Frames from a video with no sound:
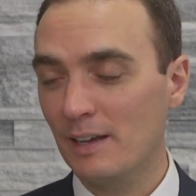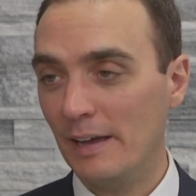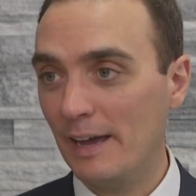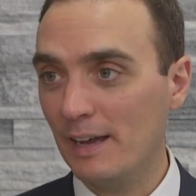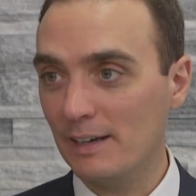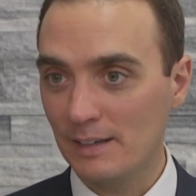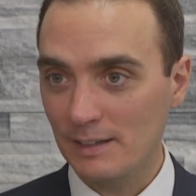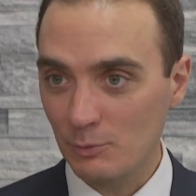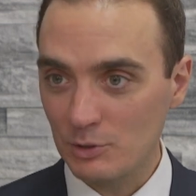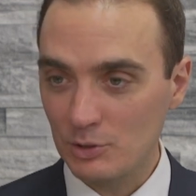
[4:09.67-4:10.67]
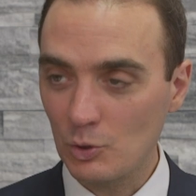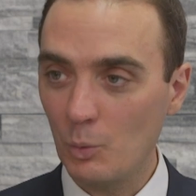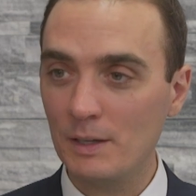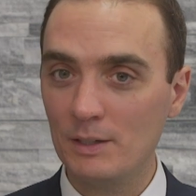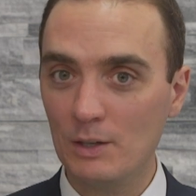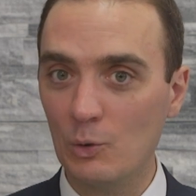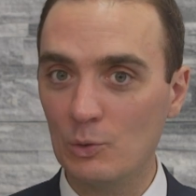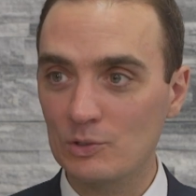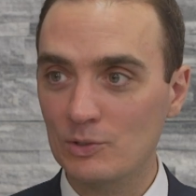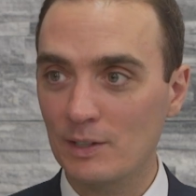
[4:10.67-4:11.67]
And there were so many
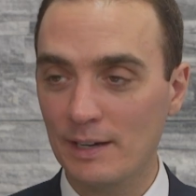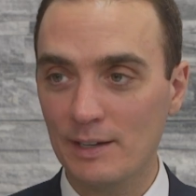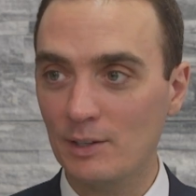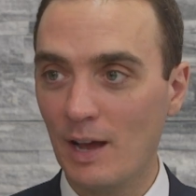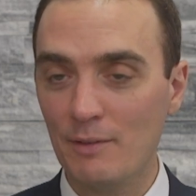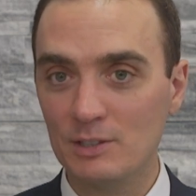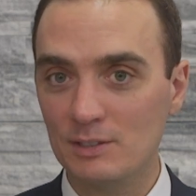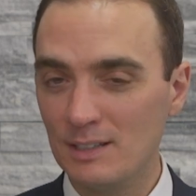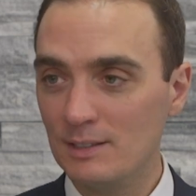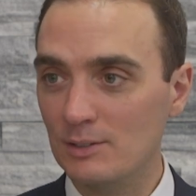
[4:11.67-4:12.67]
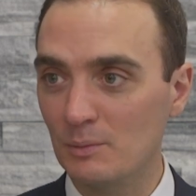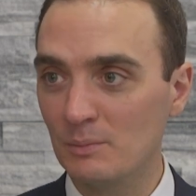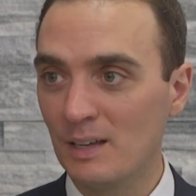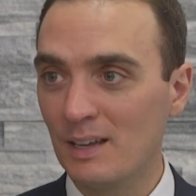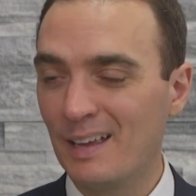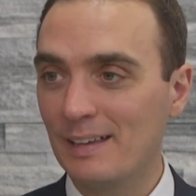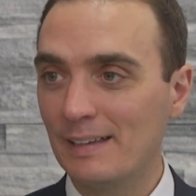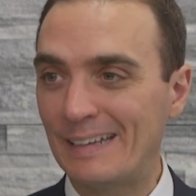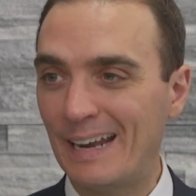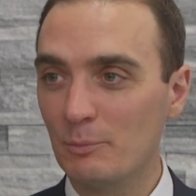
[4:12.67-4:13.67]
notes, and I didn't have a system,
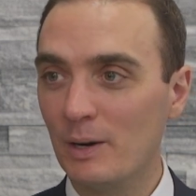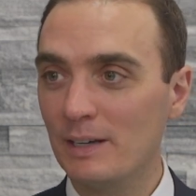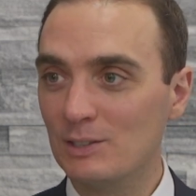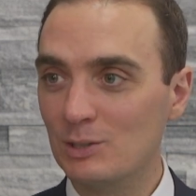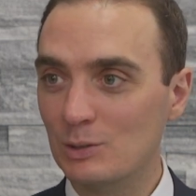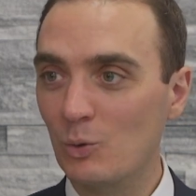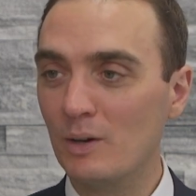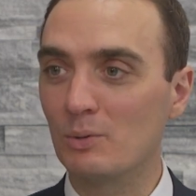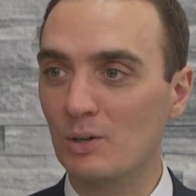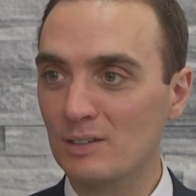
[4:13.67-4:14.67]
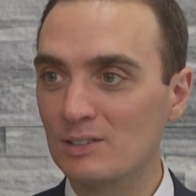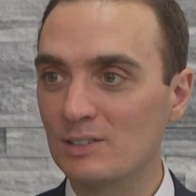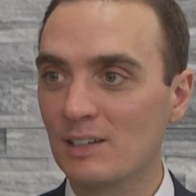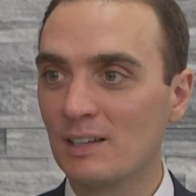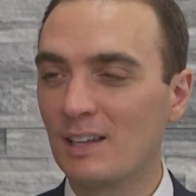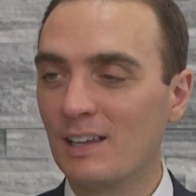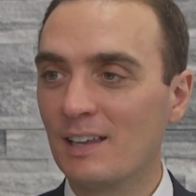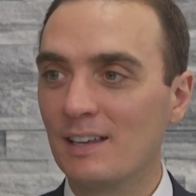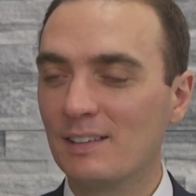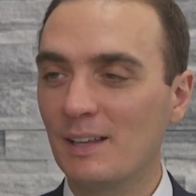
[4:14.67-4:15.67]
and I'm writing storybooks
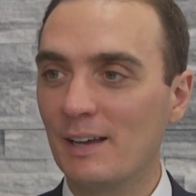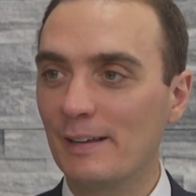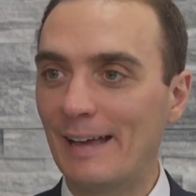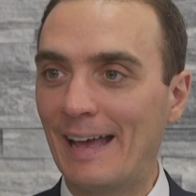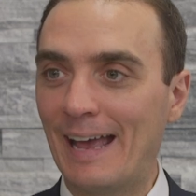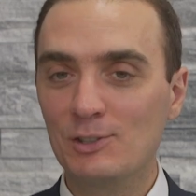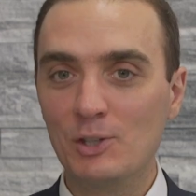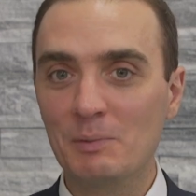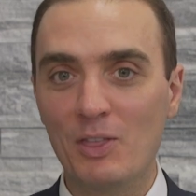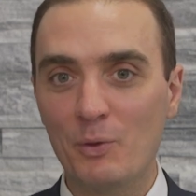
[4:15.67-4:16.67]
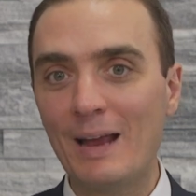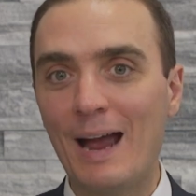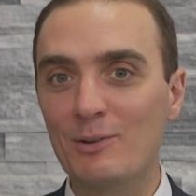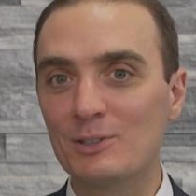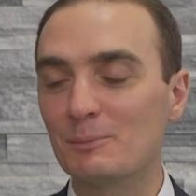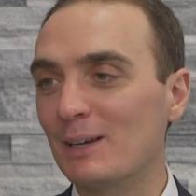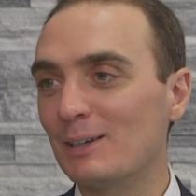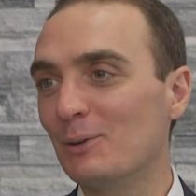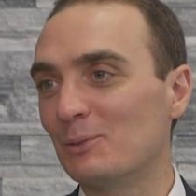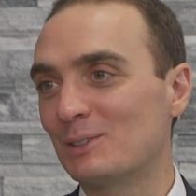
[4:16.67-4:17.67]
that it took me 3 hours to make
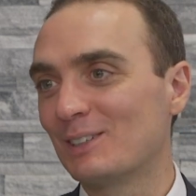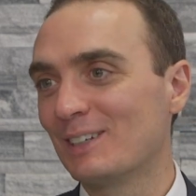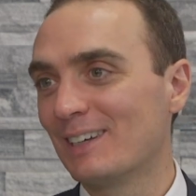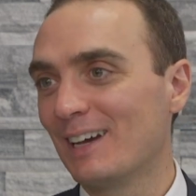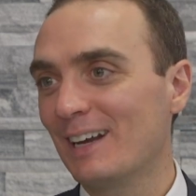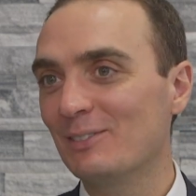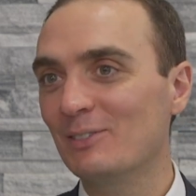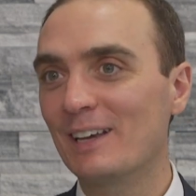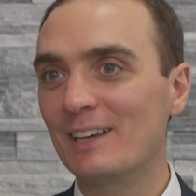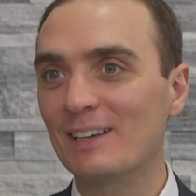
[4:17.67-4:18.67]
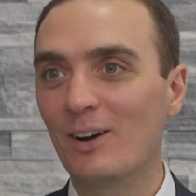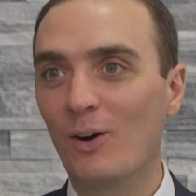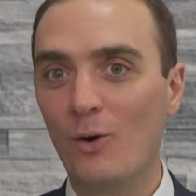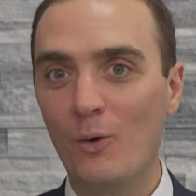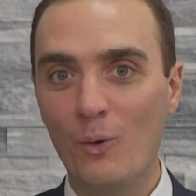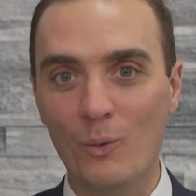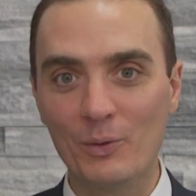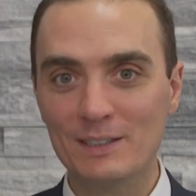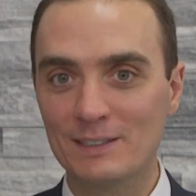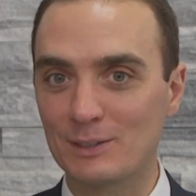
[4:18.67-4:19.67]
notes. And I'm like, oh,
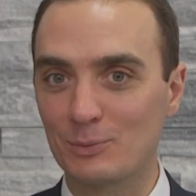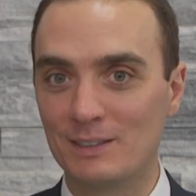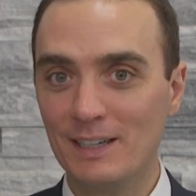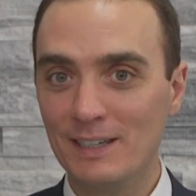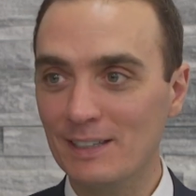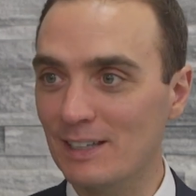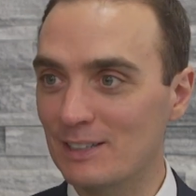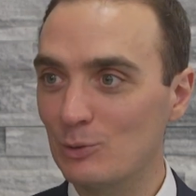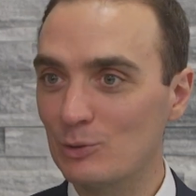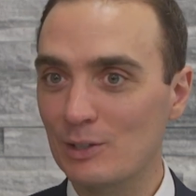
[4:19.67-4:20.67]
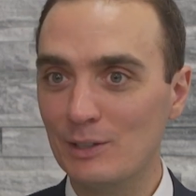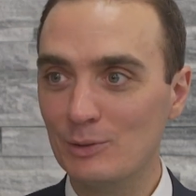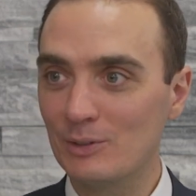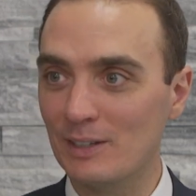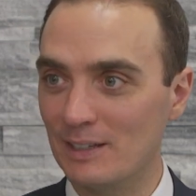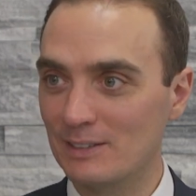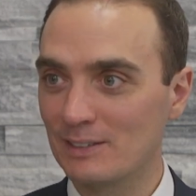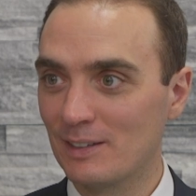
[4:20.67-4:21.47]
this is ridiculous. Who's going to do this?